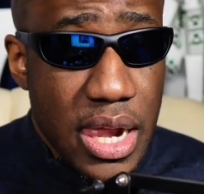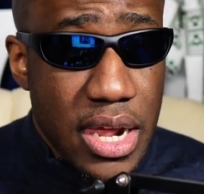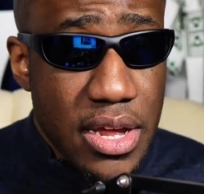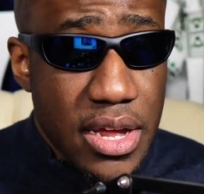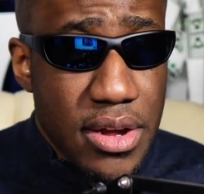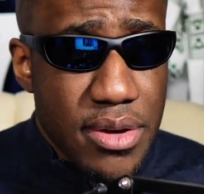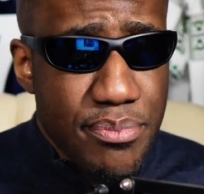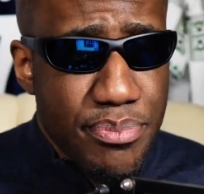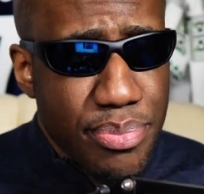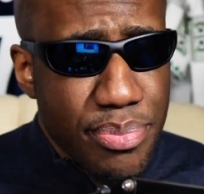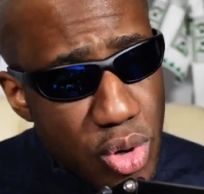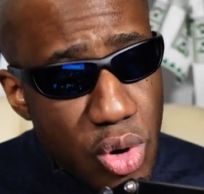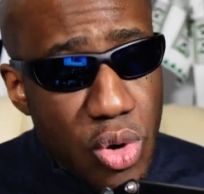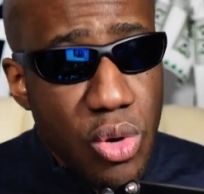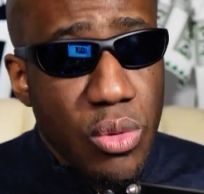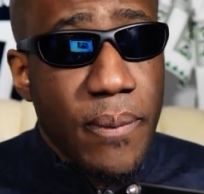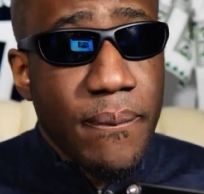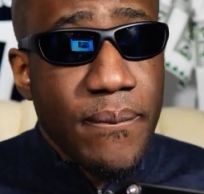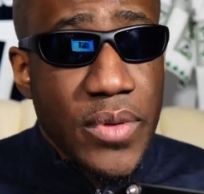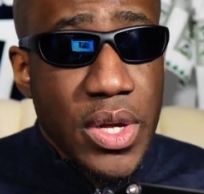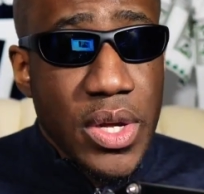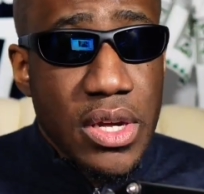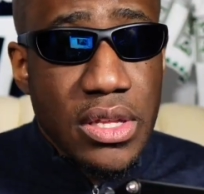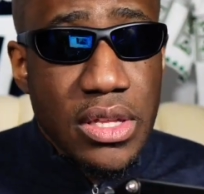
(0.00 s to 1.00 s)
Bro,
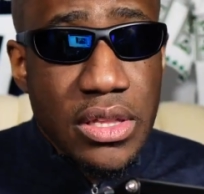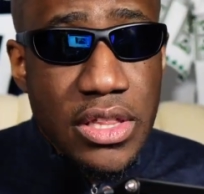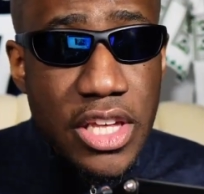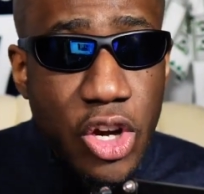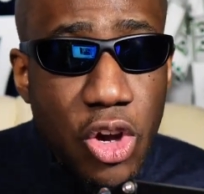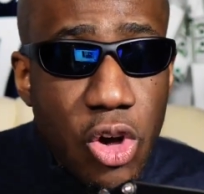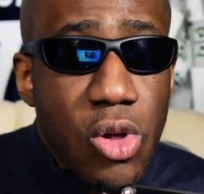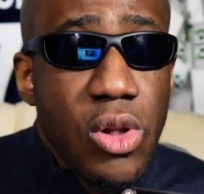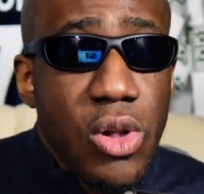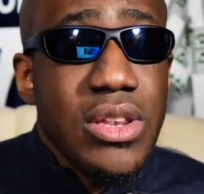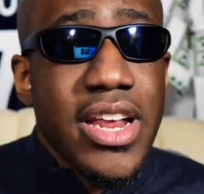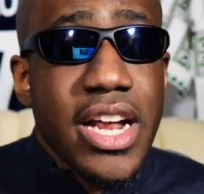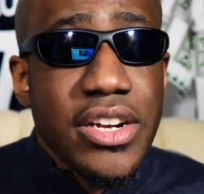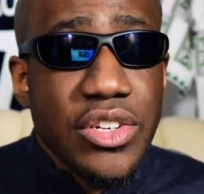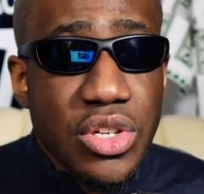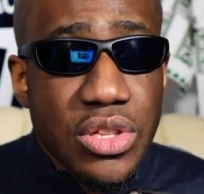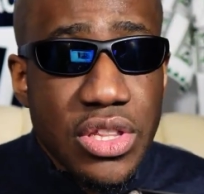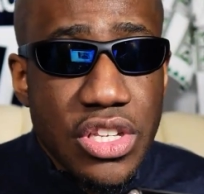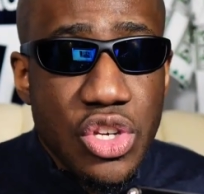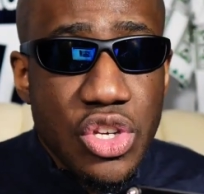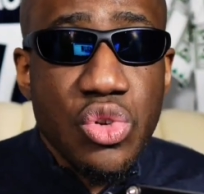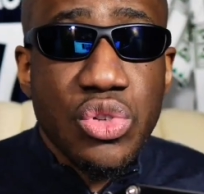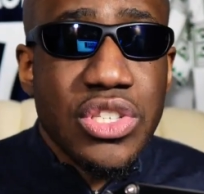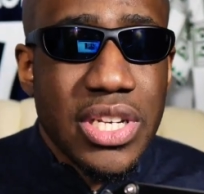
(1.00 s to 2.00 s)
they call Nacho the
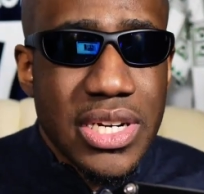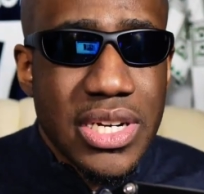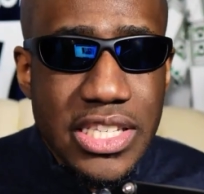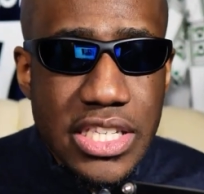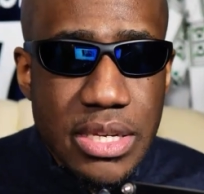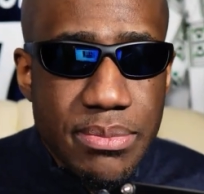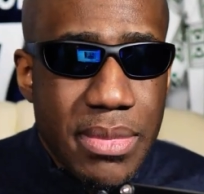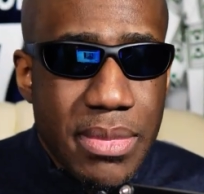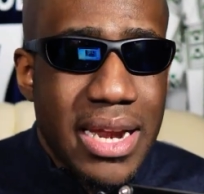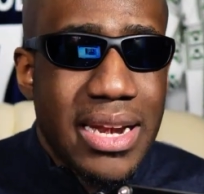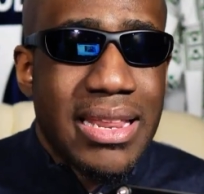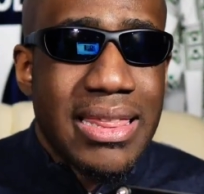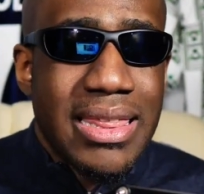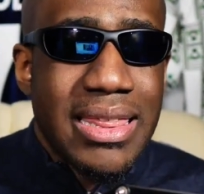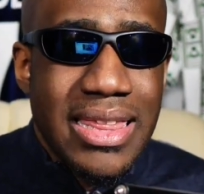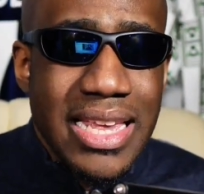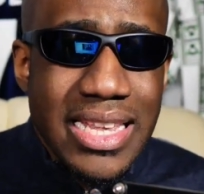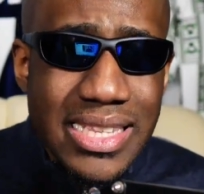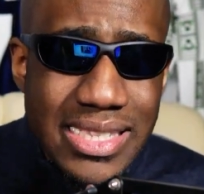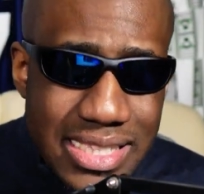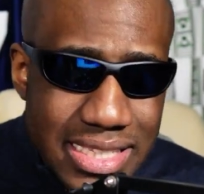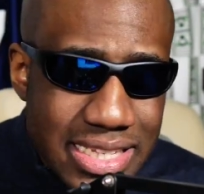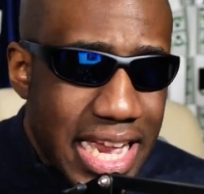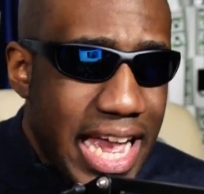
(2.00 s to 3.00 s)
utility man. This
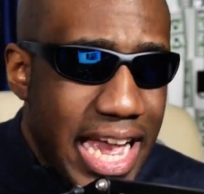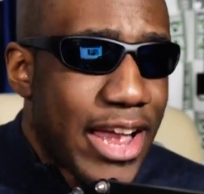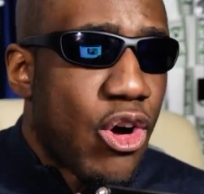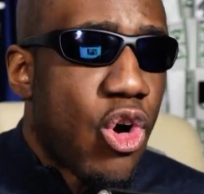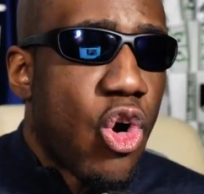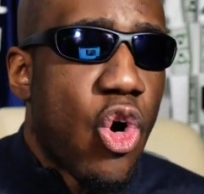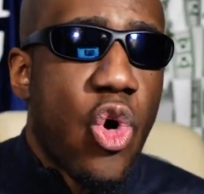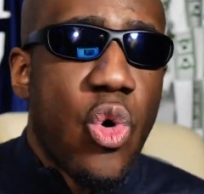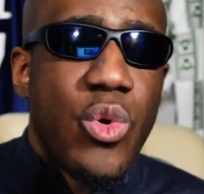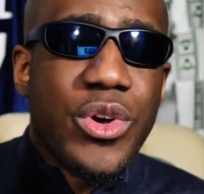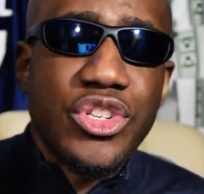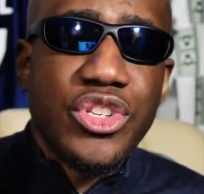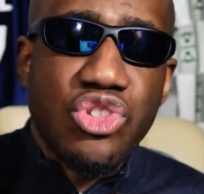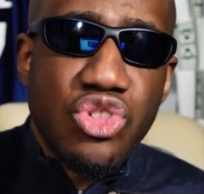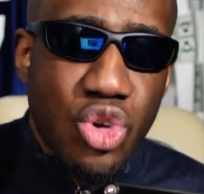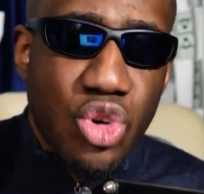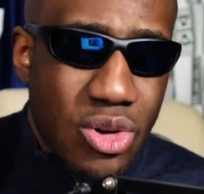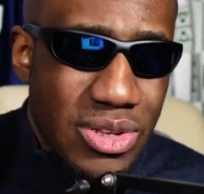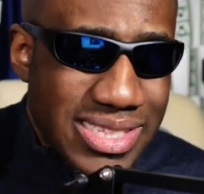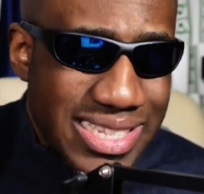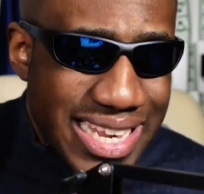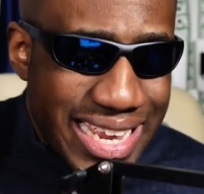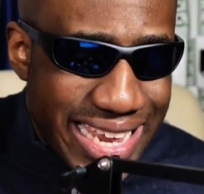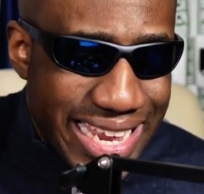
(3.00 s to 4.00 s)
guy always does
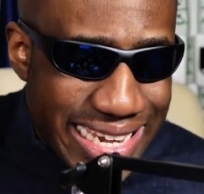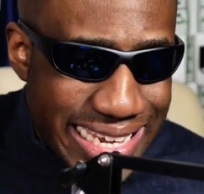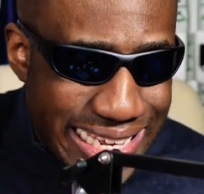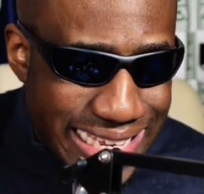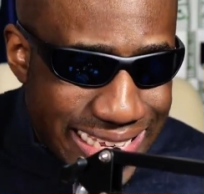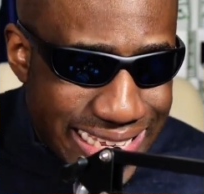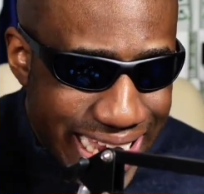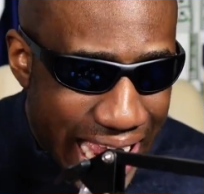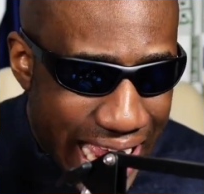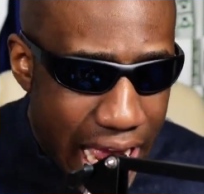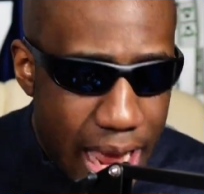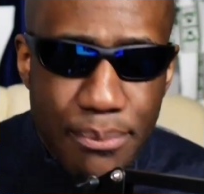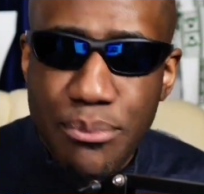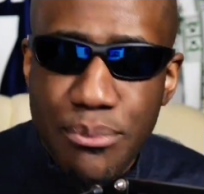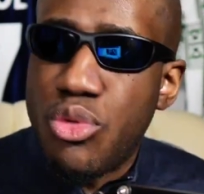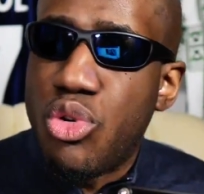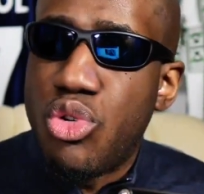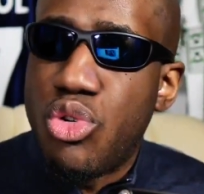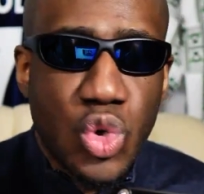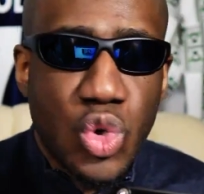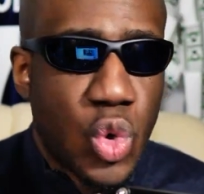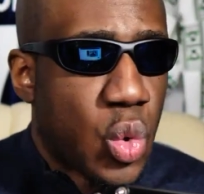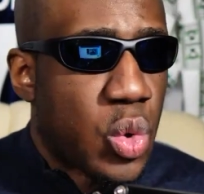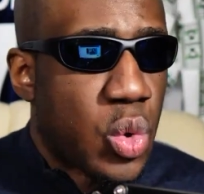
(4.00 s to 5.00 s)
a damn good
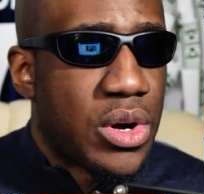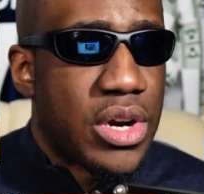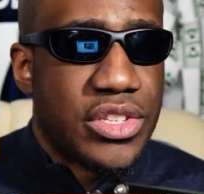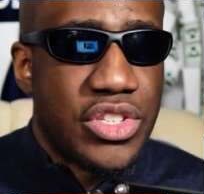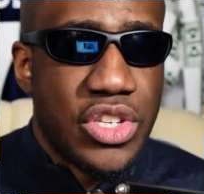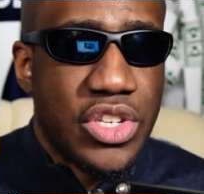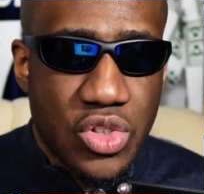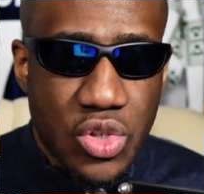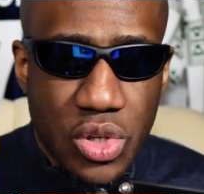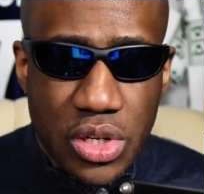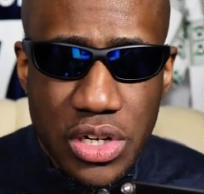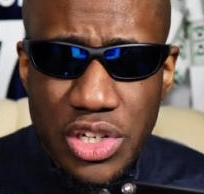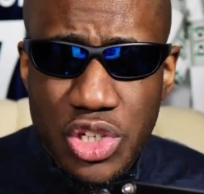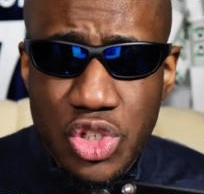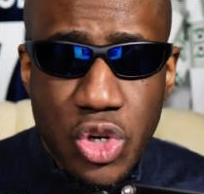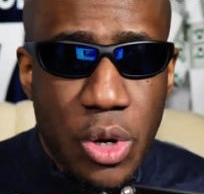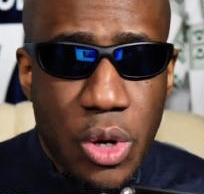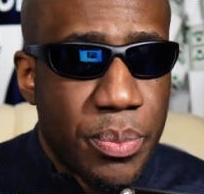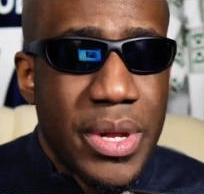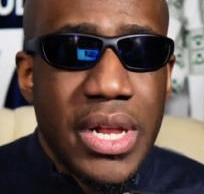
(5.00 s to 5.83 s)
quality, solid job.